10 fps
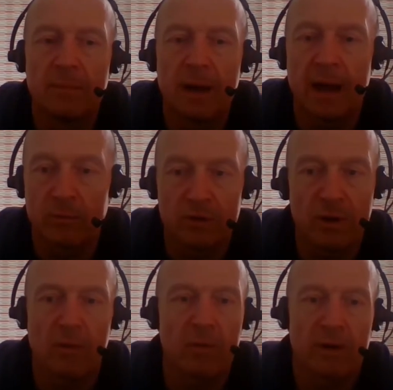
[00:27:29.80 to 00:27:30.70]
I would
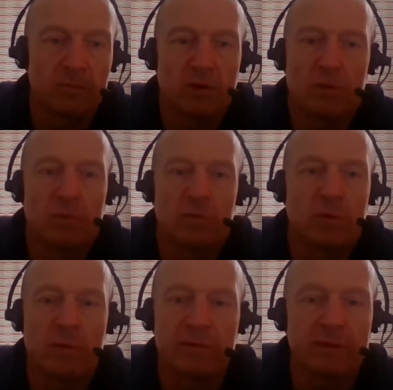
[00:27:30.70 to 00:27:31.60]
know
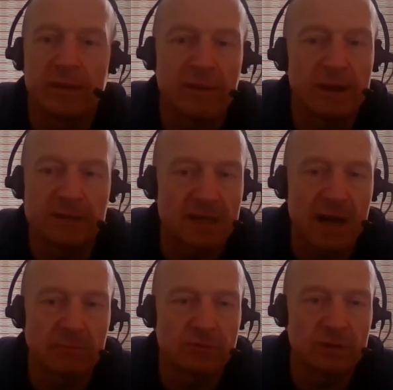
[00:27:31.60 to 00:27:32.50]
unequivocally that it's
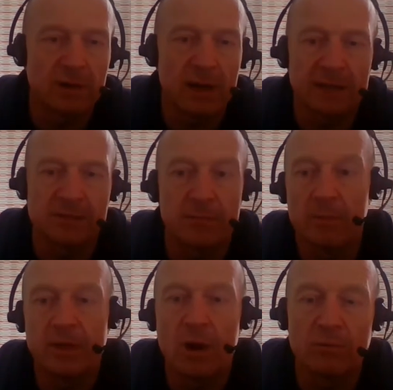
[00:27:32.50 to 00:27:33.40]
that item. There'd
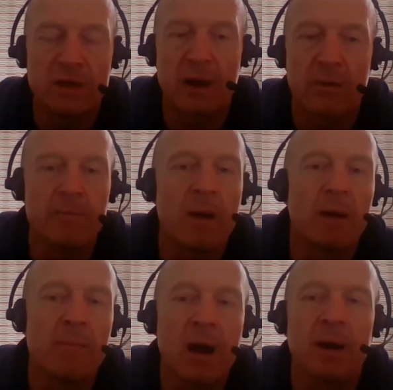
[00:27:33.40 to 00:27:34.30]
be no doubt in
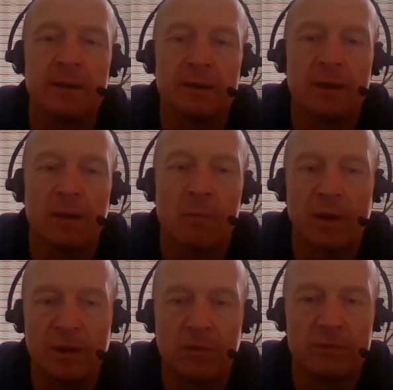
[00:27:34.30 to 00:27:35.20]
my mind. And
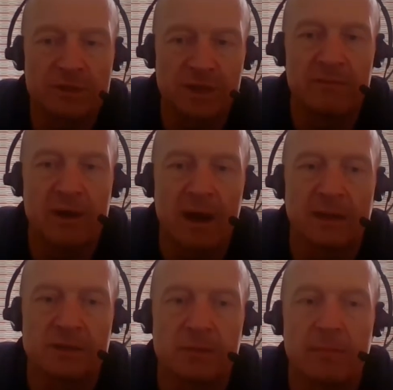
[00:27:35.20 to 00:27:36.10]
when you receive that
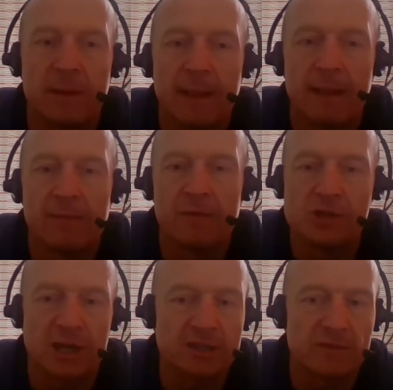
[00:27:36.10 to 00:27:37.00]
item, the
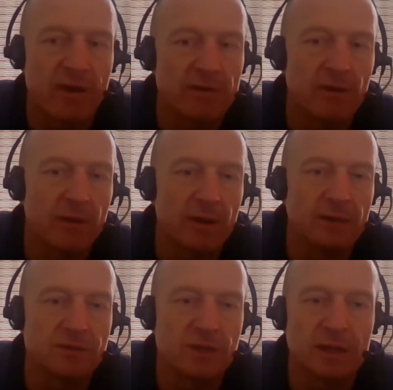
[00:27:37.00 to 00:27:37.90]
chance of error
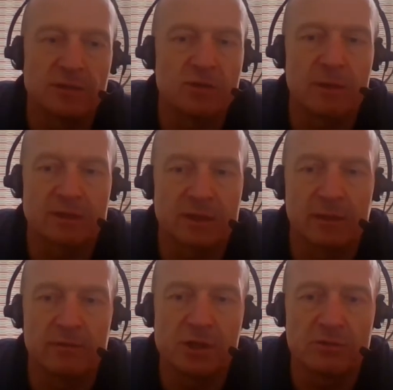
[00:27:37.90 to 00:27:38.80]
is
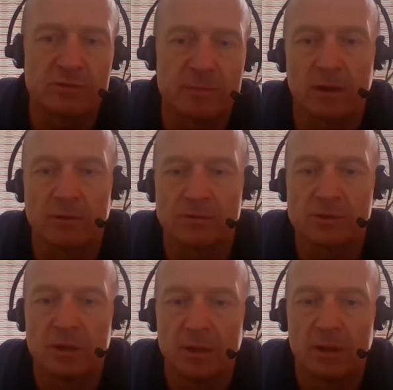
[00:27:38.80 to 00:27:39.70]
dramatically reduced,
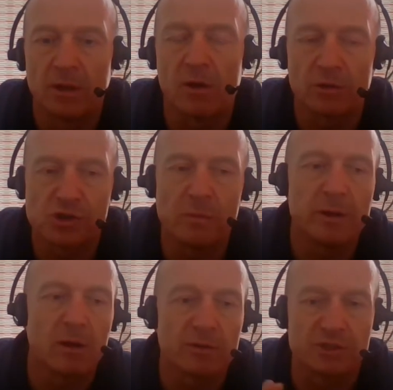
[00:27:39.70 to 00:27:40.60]
because,
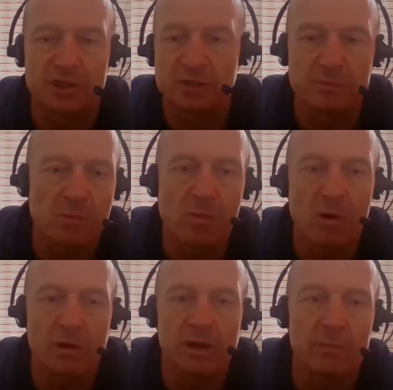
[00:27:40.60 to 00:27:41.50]
assuming all the systems were
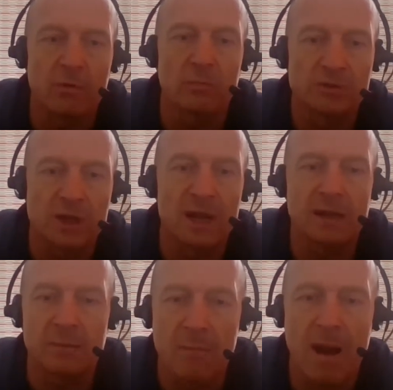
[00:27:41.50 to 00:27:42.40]
working and were up to
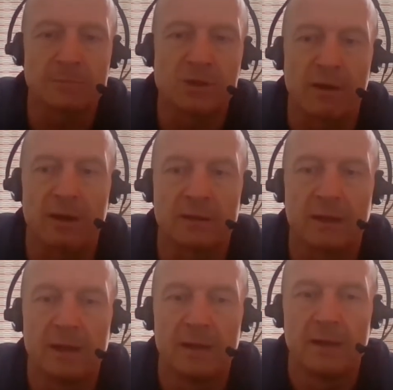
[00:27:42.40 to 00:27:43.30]
date and mapped
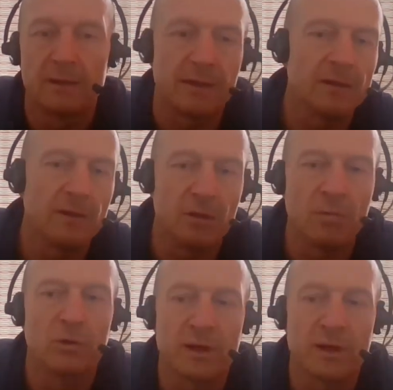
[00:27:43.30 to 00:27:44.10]
correctly, then you would